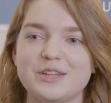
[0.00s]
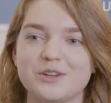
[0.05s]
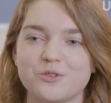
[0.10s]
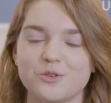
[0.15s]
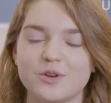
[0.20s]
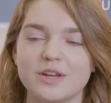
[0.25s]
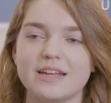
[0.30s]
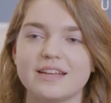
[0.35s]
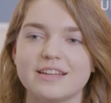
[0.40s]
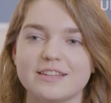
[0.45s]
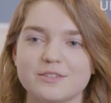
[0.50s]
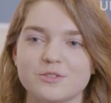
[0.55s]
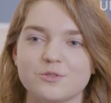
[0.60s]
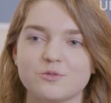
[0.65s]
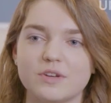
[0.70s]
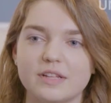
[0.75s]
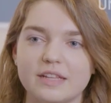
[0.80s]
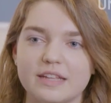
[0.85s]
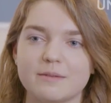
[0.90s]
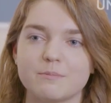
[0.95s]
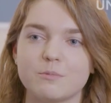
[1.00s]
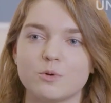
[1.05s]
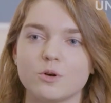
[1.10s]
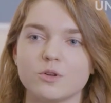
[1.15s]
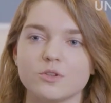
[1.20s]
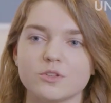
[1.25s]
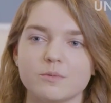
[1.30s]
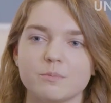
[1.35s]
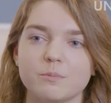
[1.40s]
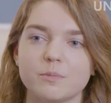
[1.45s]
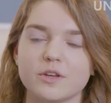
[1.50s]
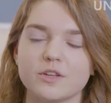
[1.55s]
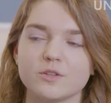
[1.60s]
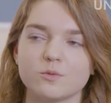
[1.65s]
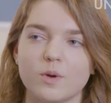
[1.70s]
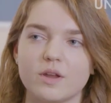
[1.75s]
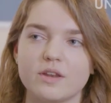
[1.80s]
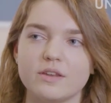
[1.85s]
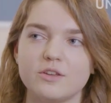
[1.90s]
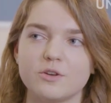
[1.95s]
degree is really important because
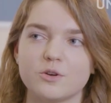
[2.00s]
when